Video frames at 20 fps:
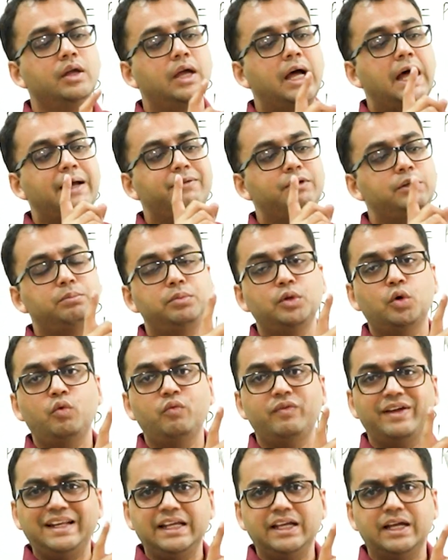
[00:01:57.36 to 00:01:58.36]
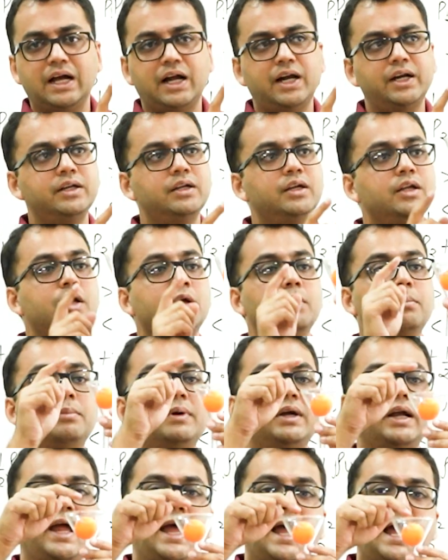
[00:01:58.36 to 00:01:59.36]
I will blow very hard,
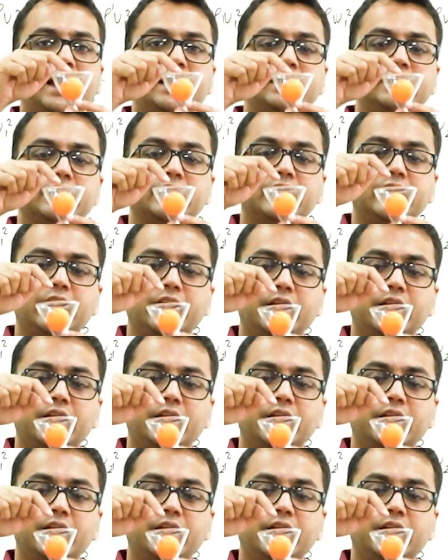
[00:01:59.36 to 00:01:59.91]
and